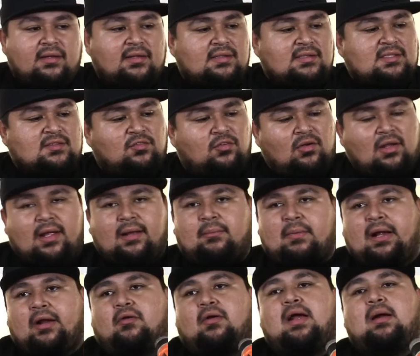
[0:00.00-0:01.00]
this for like
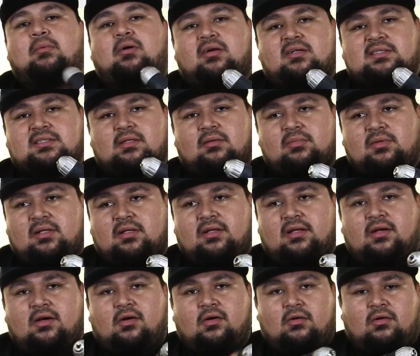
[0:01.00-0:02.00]
my grandma or something, you
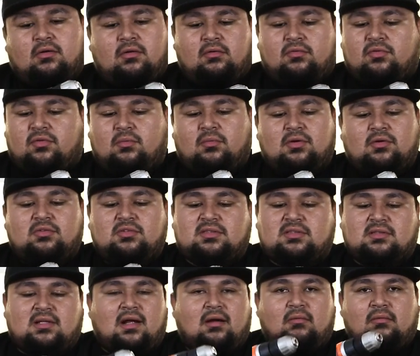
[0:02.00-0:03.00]
know, or someone
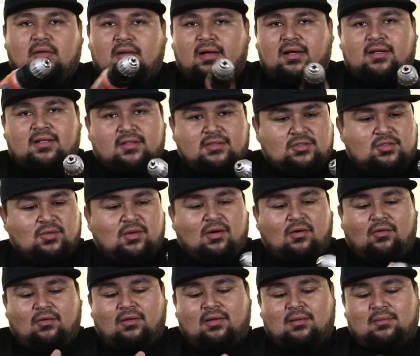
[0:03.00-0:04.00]
who's not really gonna do a
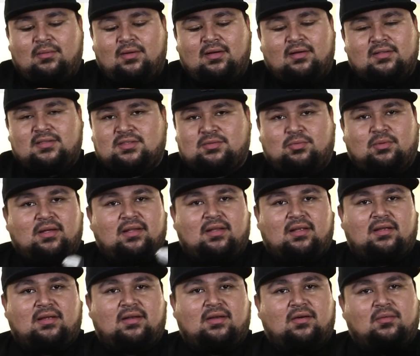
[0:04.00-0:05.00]
whole lot much with
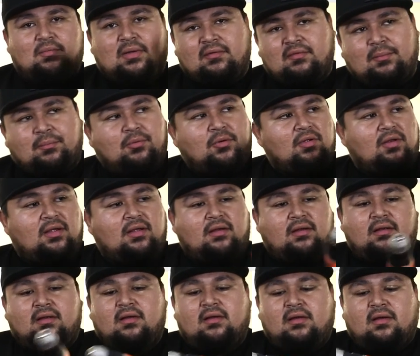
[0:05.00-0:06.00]
it, you know, maybe put
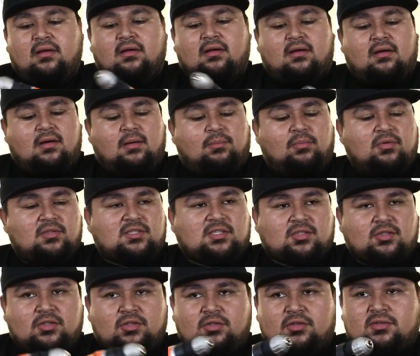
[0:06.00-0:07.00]
in a couple of
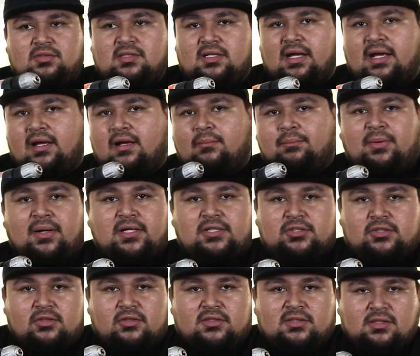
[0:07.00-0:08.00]
screws, hang a
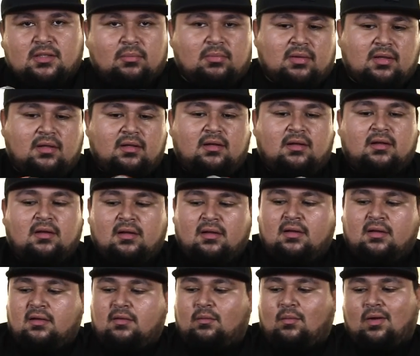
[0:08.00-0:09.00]
picture or something.
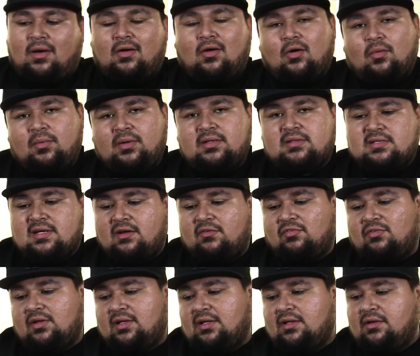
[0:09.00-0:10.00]
Ryobi
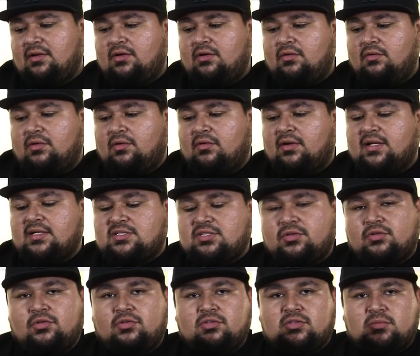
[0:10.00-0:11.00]
definitely, you know, it'll get
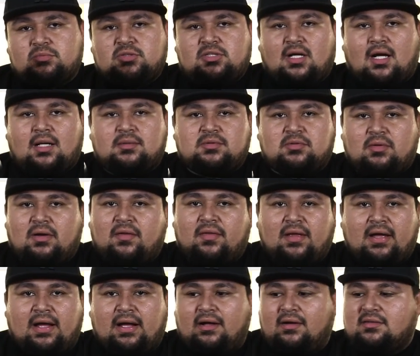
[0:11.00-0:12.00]
you through some jobs around
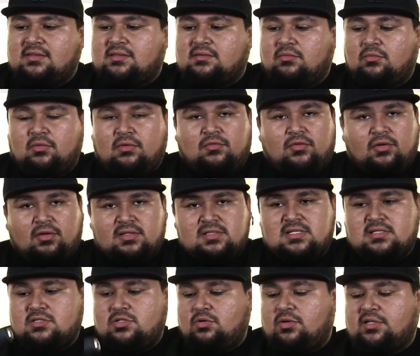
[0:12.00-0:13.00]
the house if you're
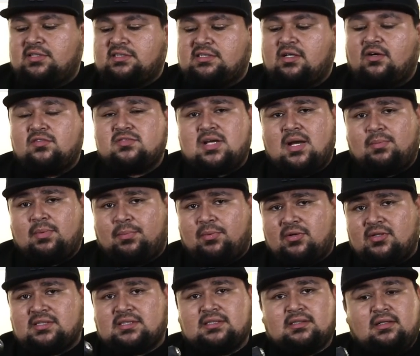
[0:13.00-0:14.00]
a do-it-yourself type of
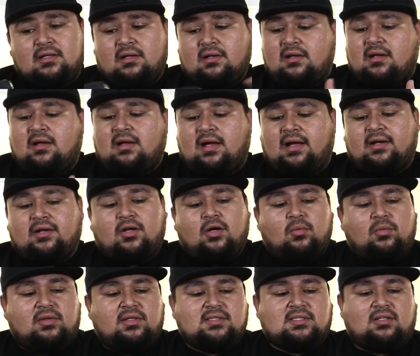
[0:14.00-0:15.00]
person. I'd
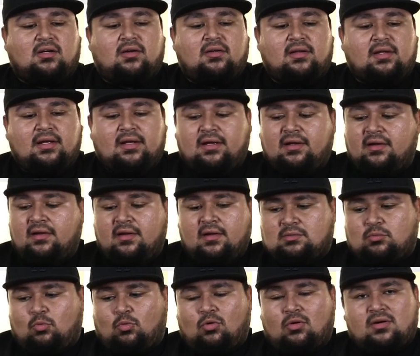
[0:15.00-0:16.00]
go with this all day.
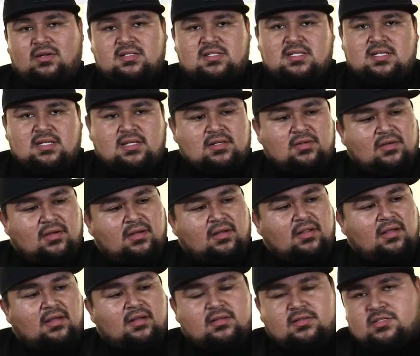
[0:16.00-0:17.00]
Warranty, you're
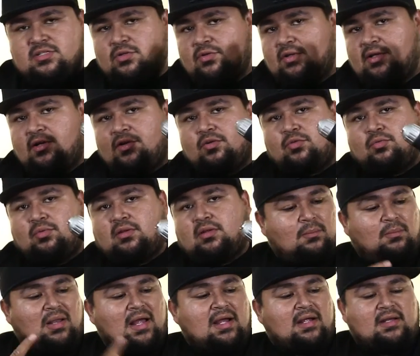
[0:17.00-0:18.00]
gonna get two years with the
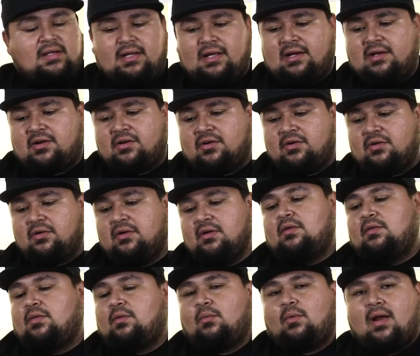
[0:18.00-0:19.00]
Black and Decker.
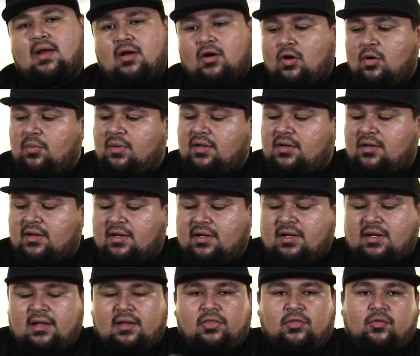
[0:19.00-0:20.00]
The Ryobi, you're gonna
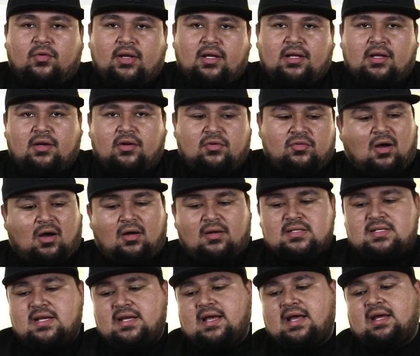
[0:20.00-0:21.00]
get three years. All
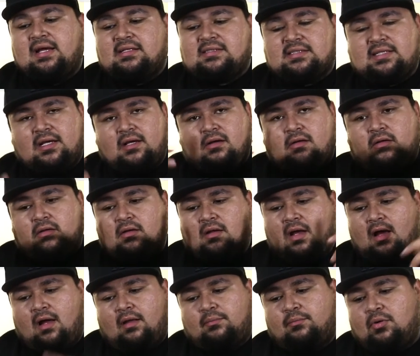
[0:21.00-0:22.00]
day, hands down,
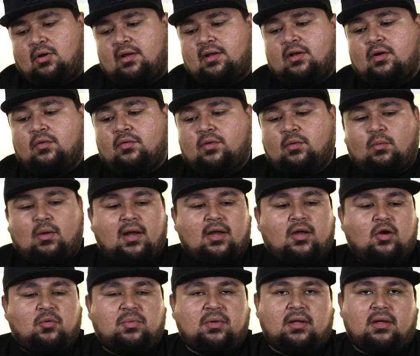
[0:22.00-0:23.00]
I'd probably go with the
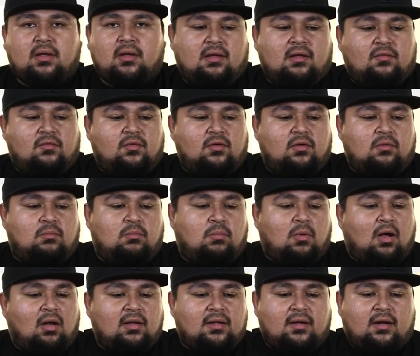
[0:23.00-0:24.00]
Ryobi. If you're
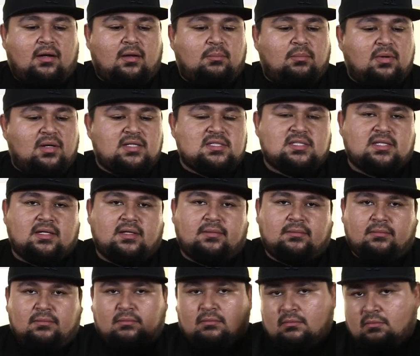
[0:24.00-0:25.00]
balling on a budget,